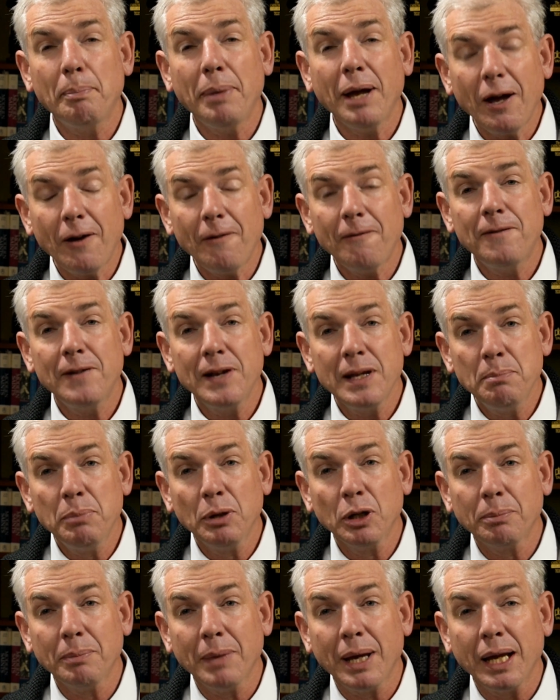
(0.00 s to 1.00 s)
powerfully
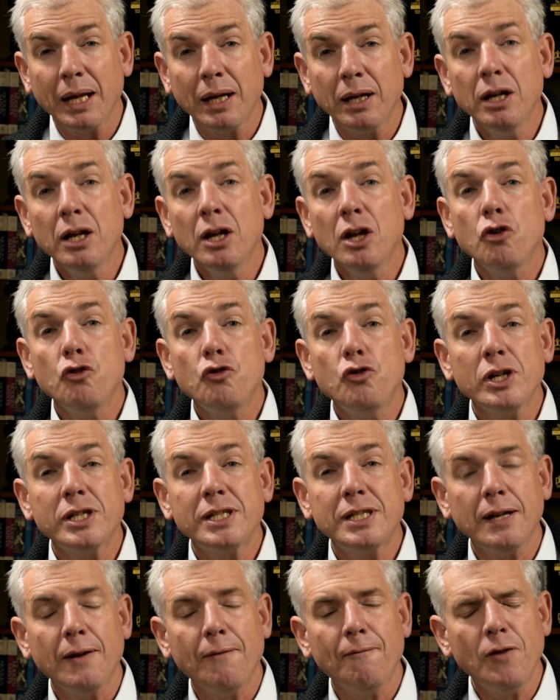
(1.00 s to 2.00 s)
built man
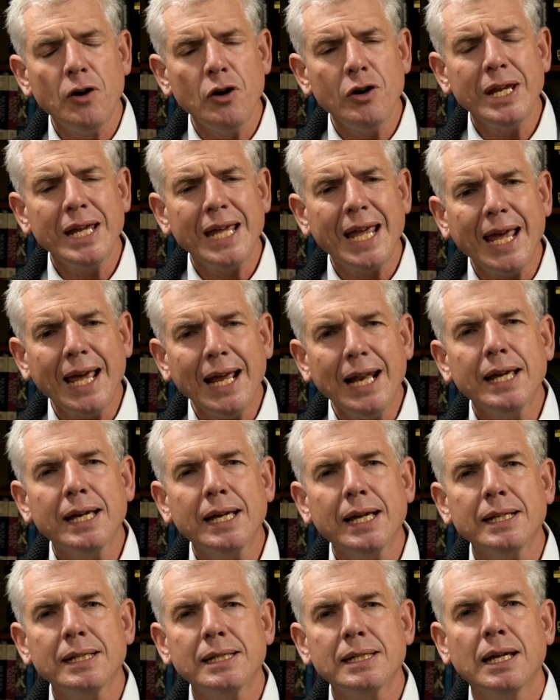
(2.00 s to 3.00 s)
dressed in a very
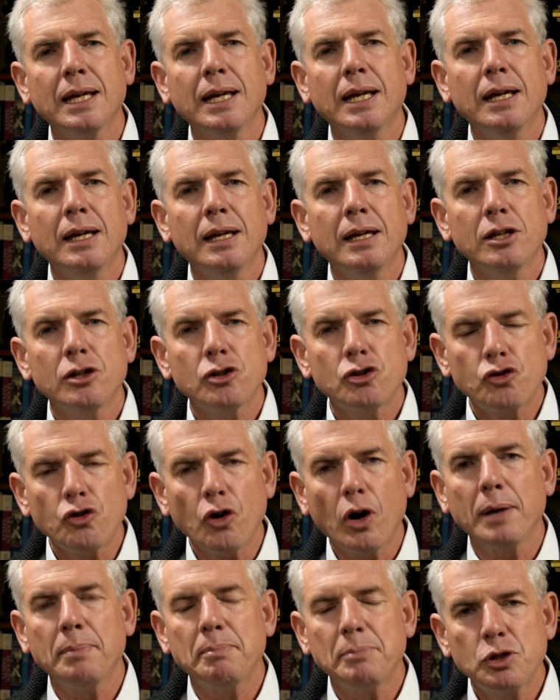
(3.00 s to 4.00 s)
elegant
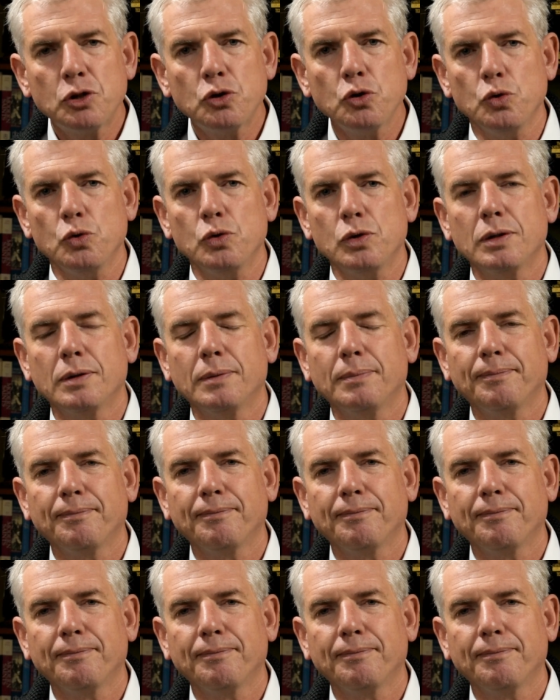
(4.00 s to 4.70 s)
striped suit."